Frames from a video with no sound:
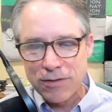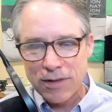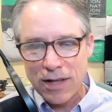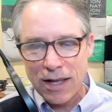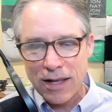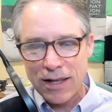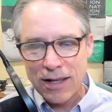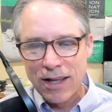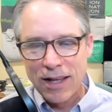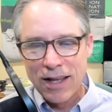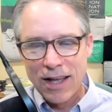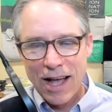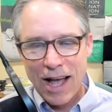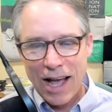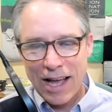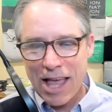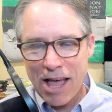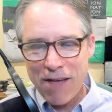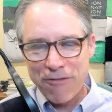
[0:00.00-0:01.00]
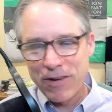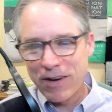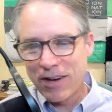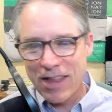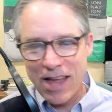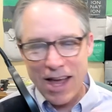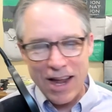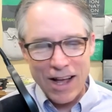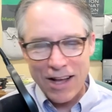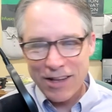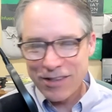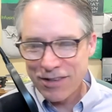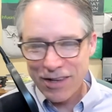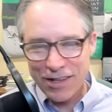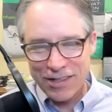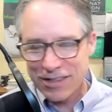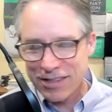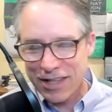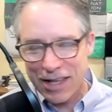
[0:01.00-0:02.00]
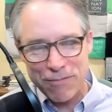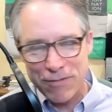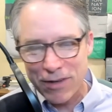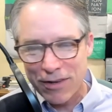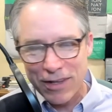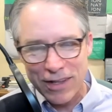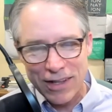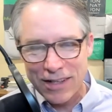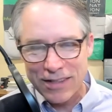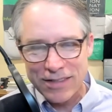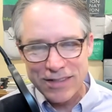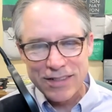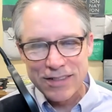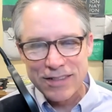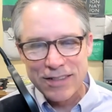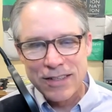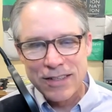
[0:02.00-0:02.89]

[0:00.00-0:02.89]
We're like, I can't figure that out, so I'll just keep doing this.